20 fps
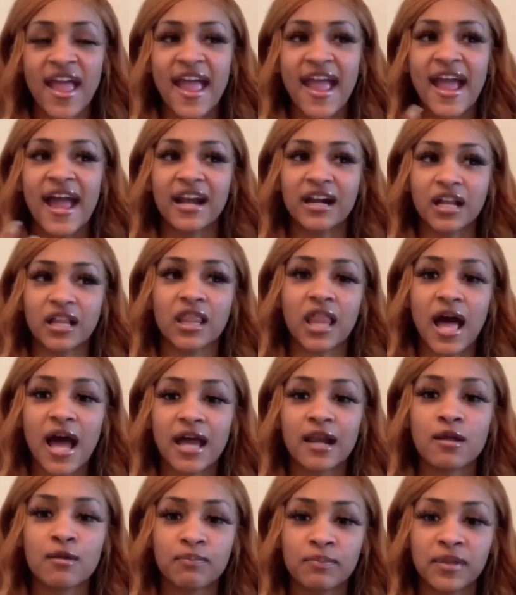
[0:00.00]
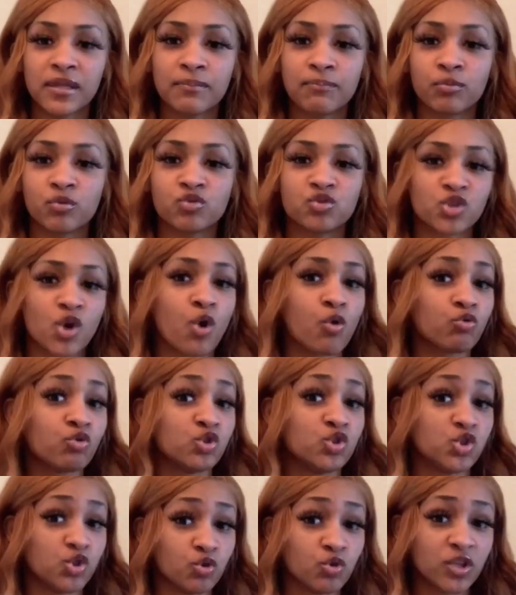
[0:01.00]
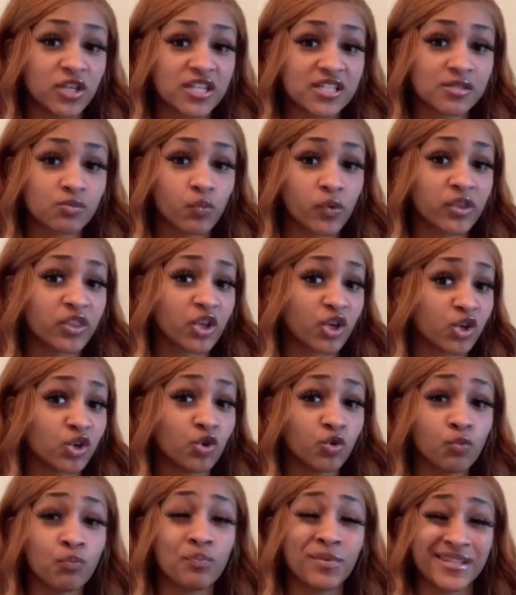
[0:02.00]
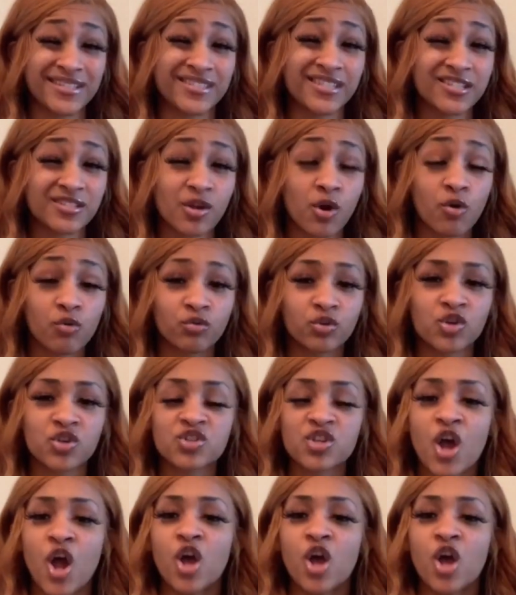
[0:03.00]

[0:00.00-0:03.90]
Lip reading: And a lot of people don't do this when they're new business owners.